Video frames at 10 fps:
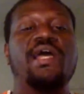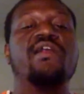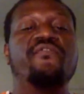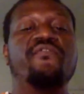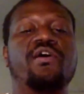
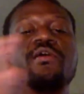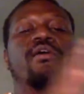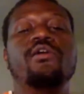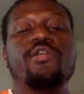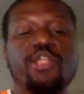of a
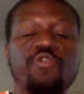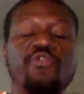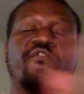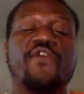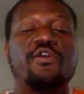
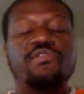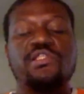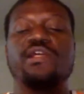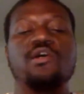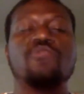universe
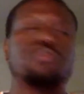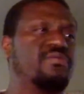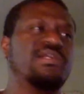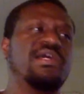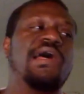that it goes
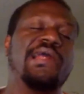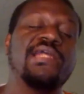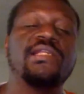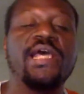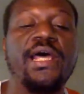through. No, I
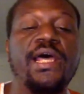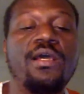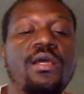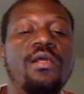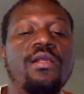get that.
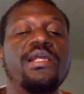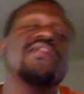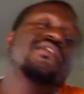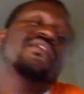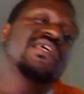Now
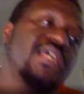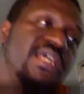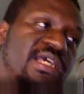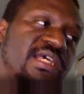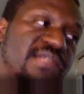the thing
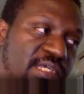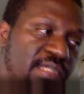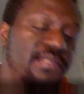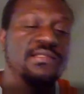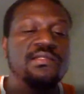
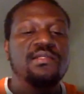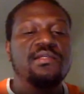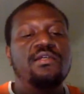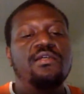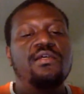is
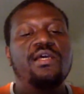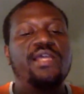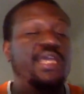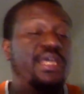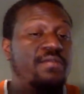
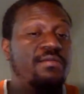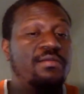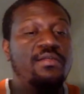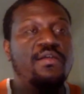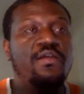again,
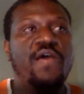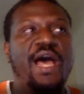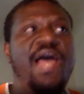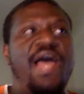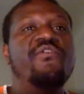
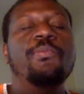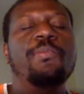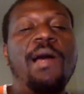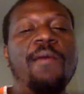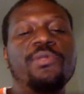I have no
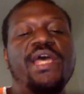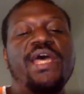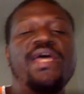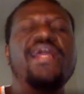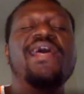problem with
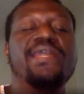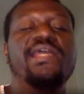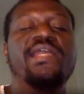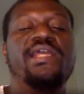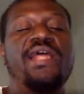that, and I
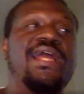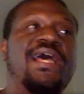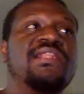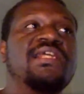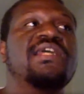get it, and I
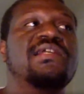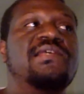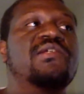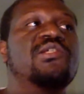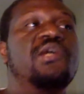think that's
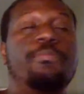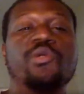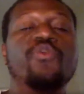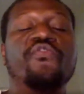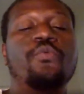actually a
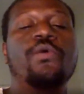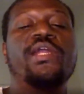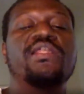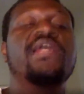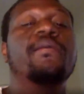beautiful way to
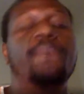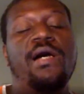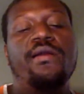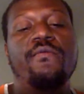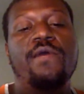think about
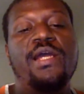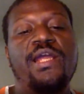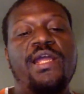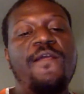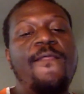it, right?
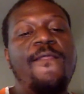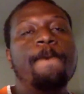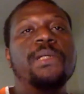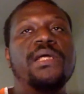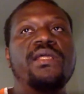
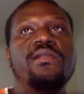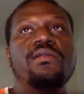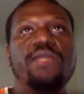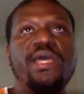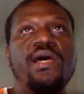But
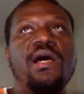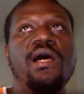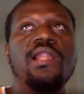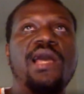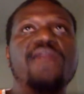yeah, a
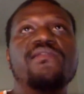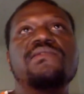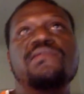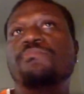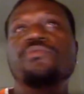lot of the
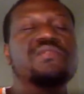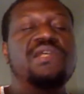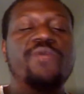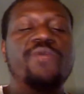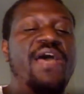symbols
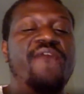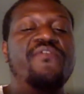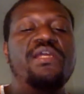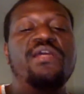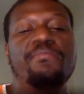that we have
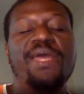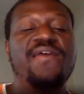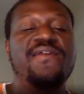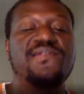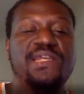in
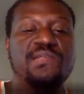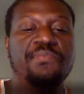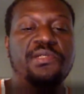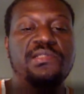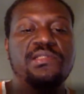math
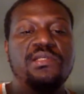textbooks,